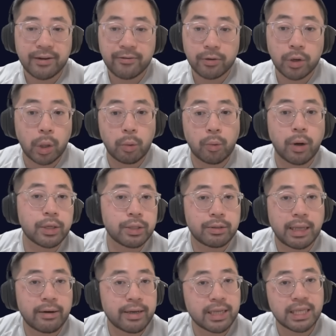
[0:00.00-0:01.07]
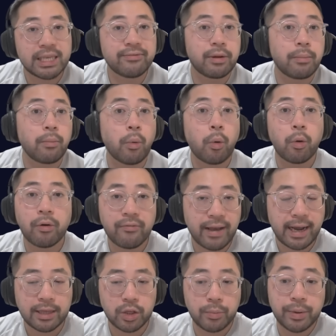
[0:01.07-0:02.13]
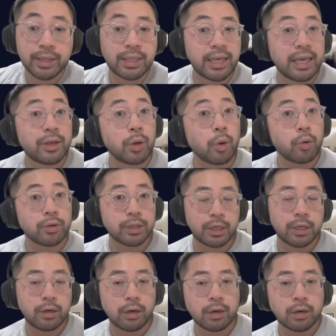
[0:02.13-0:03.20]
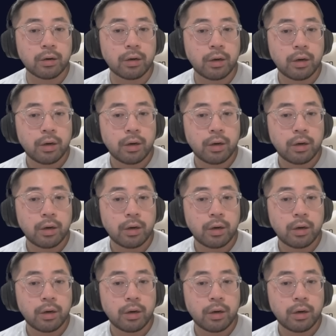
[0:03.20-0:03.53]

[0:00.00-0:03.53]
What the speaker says: Inferno Khawazu now gets even more value because he ignores ER.